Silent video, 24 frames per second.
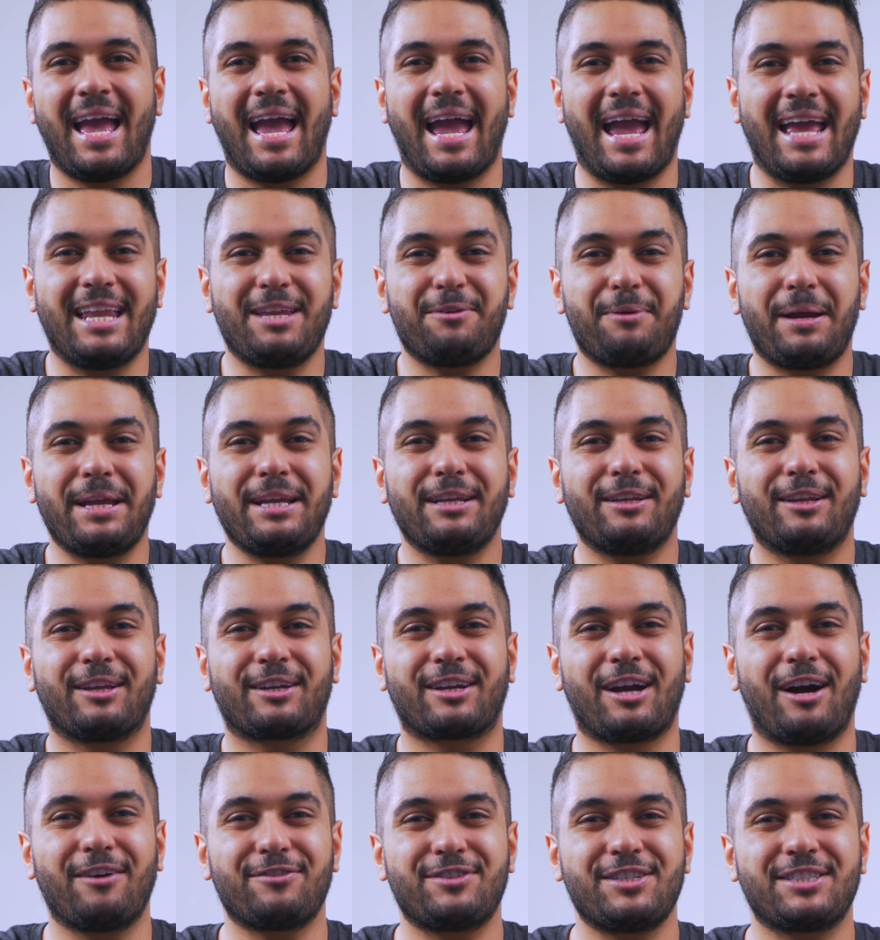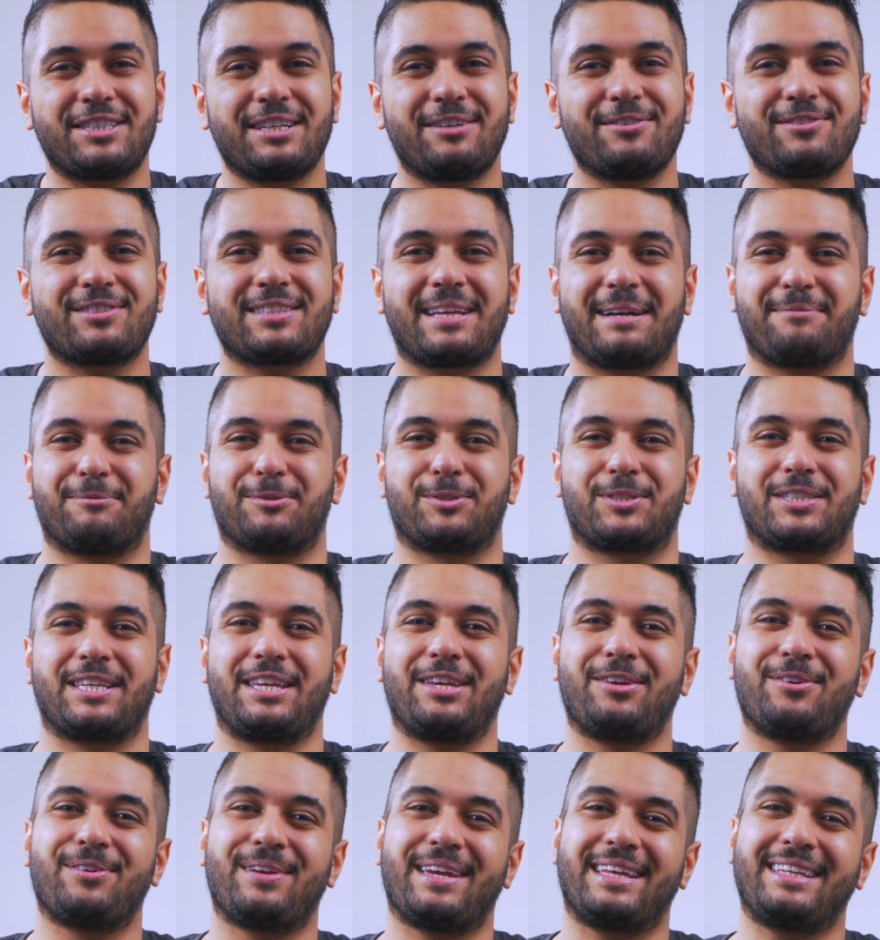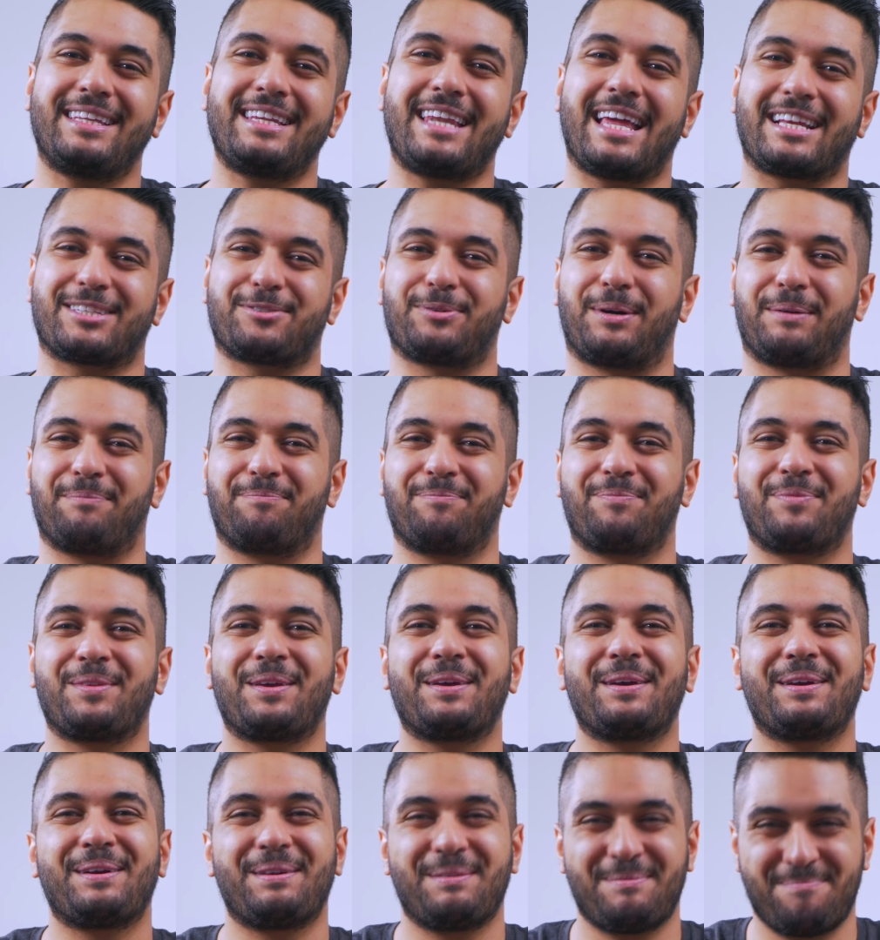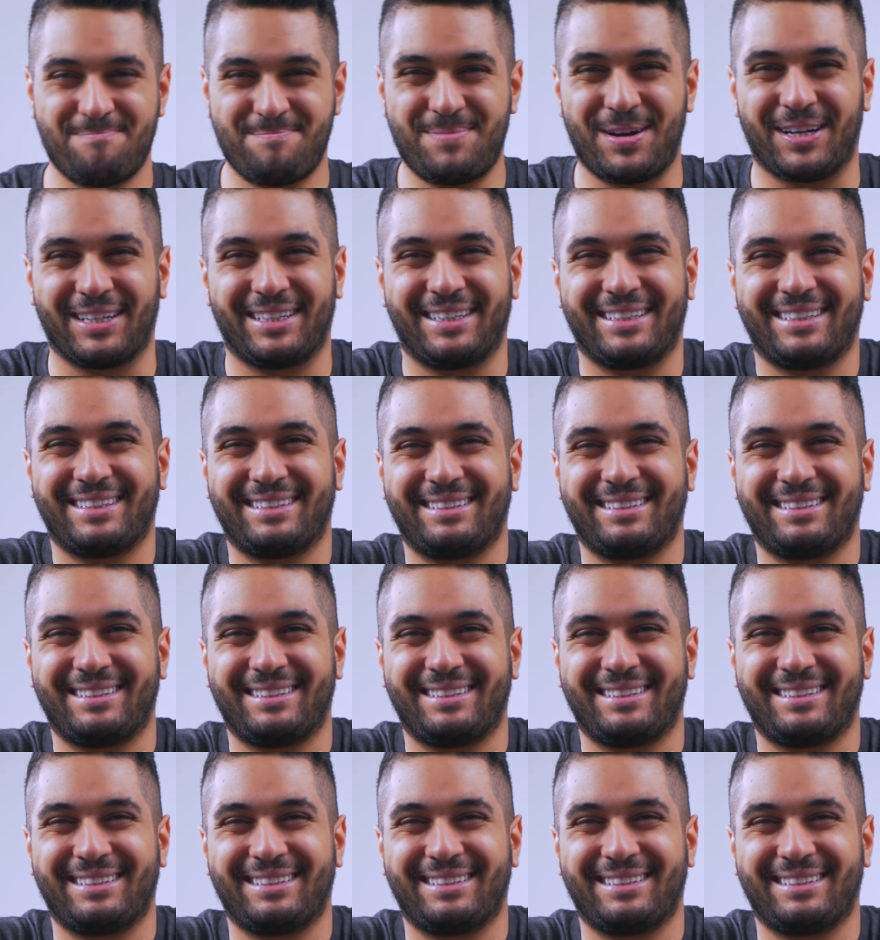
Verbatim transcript: Anyway, look after yourselves and we'll see you in the next one. Bye.